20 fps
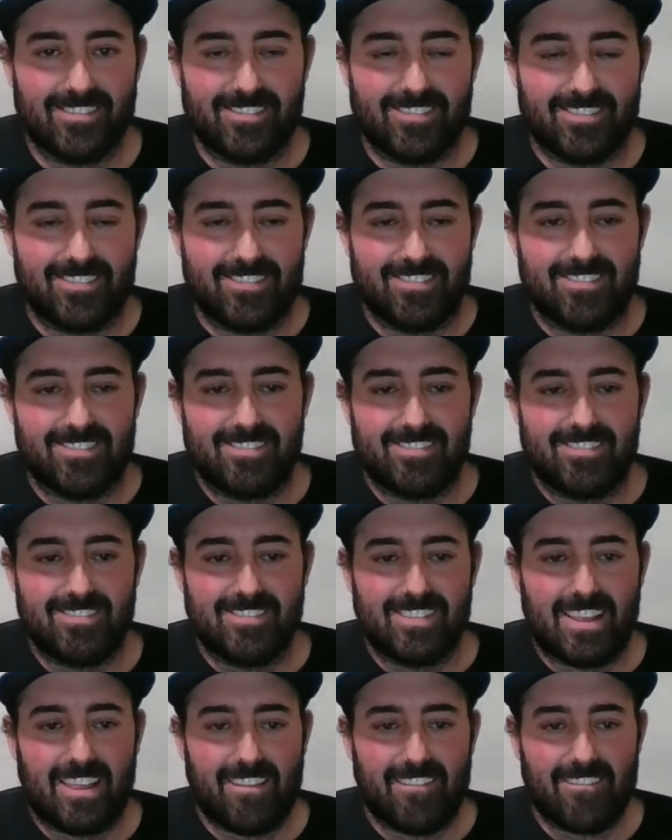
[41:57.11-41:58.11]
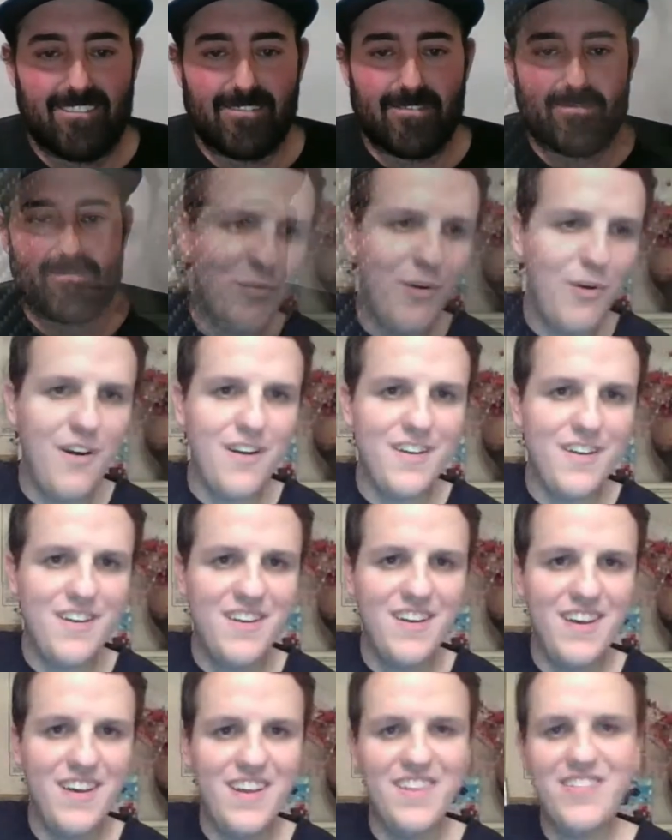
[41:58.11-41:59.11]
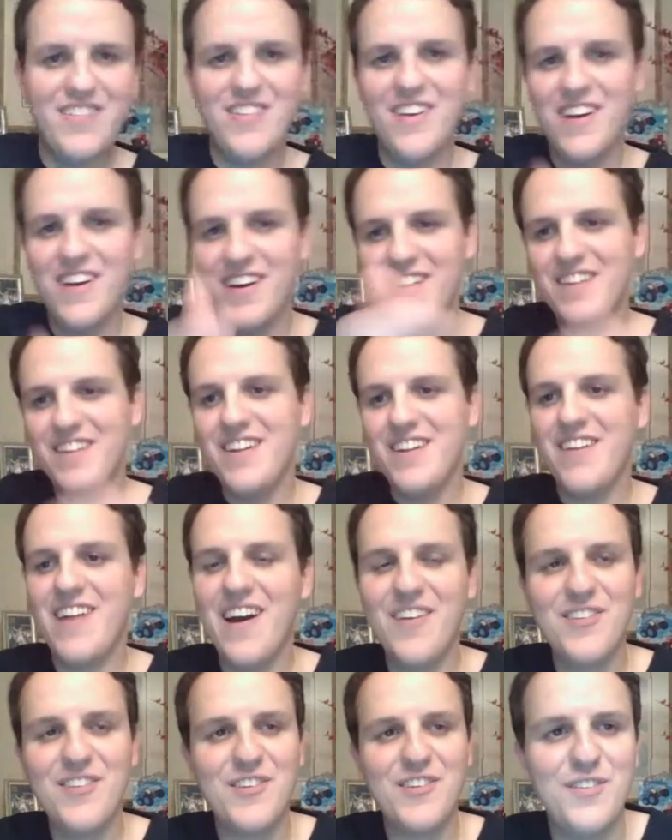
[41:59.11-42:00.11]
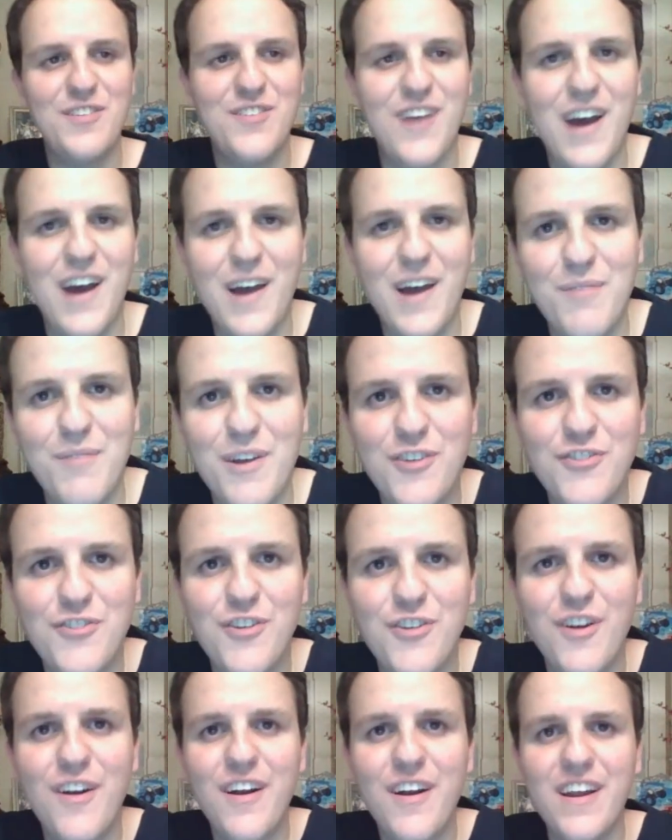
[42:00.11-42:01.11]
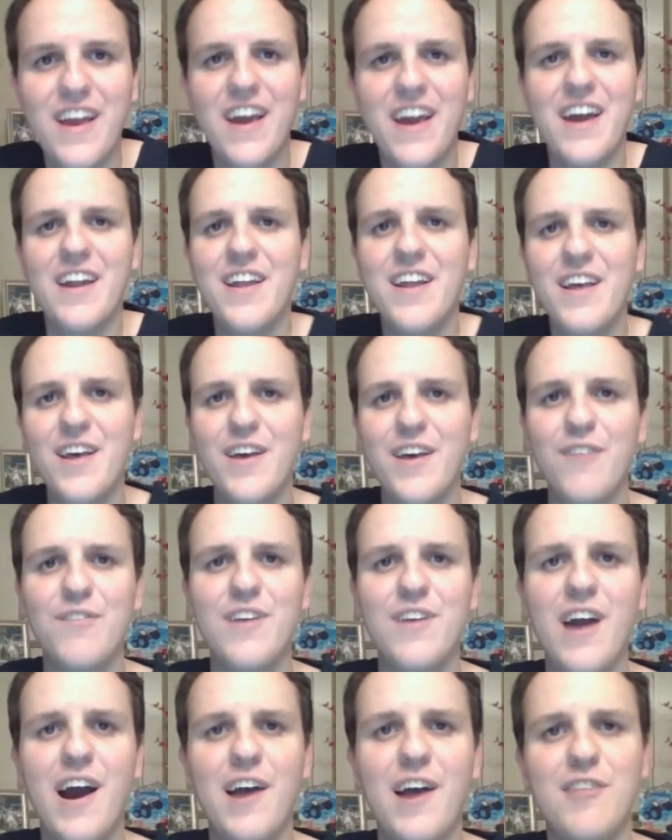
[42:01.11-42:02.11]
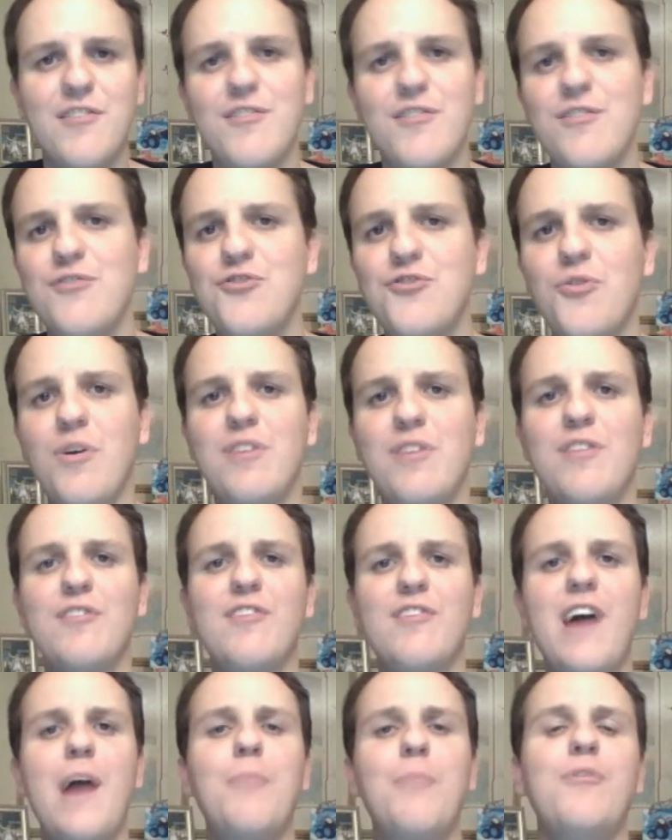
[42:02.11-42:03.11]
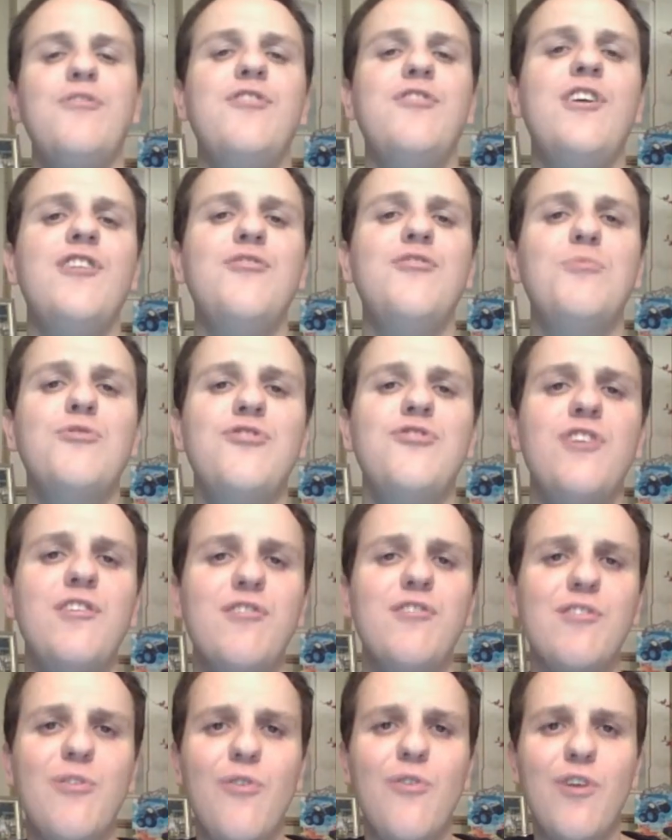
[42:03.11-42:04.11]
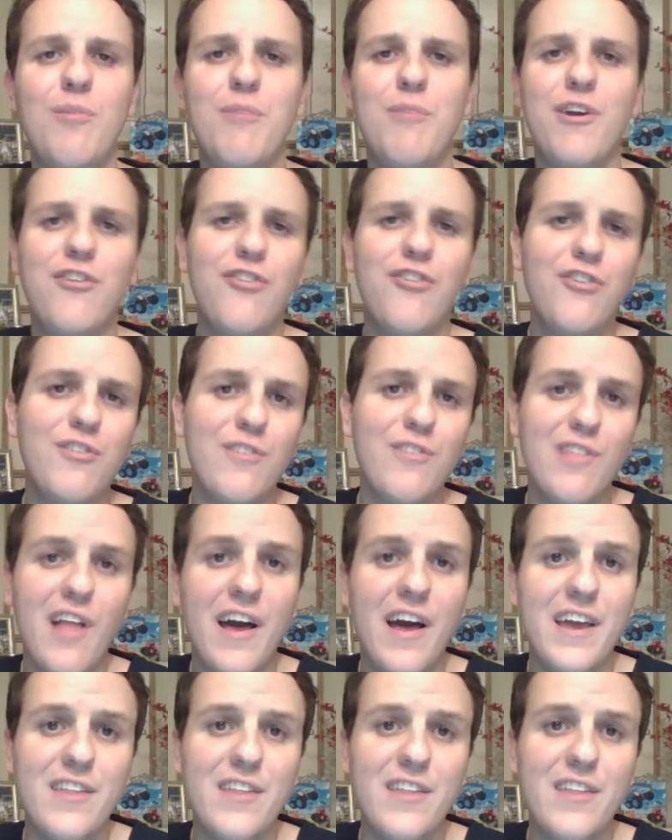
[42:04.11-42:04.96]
All in a hard day's work. It's now's a good time. Make sure, again, if you guys are enjoying this conversation with Jason Court, make sure you